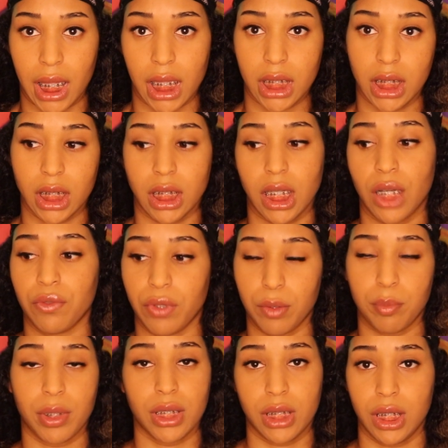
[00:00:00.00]
like this is a
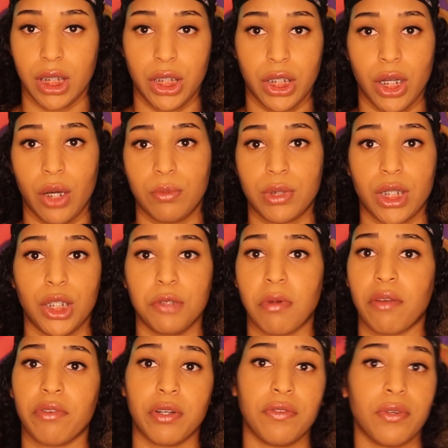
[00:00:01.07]
real person, you know, I'm just gonna use
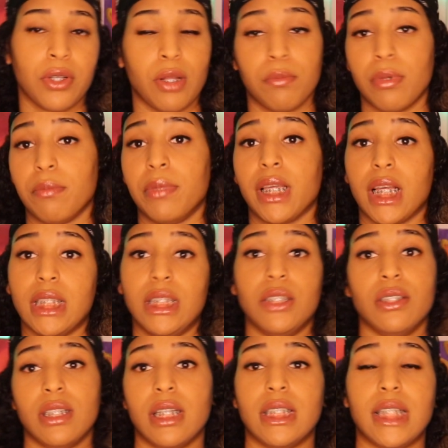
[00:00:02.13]
my real phone number, because
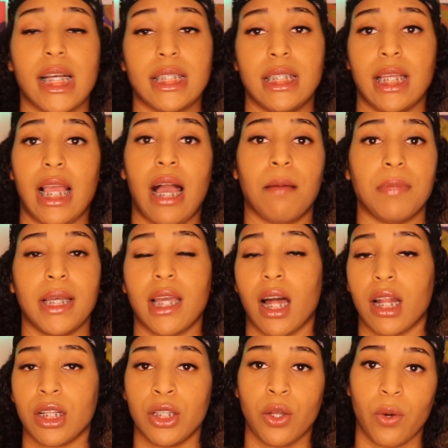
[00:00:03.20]
using the texting app like
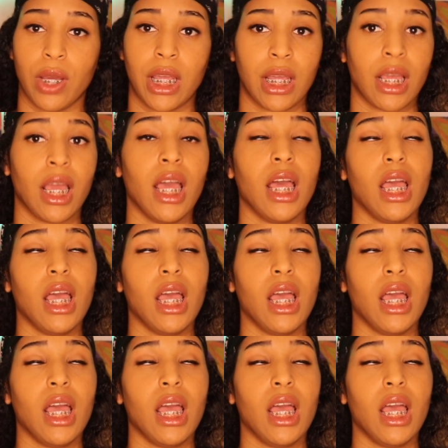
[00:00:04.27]
got annoying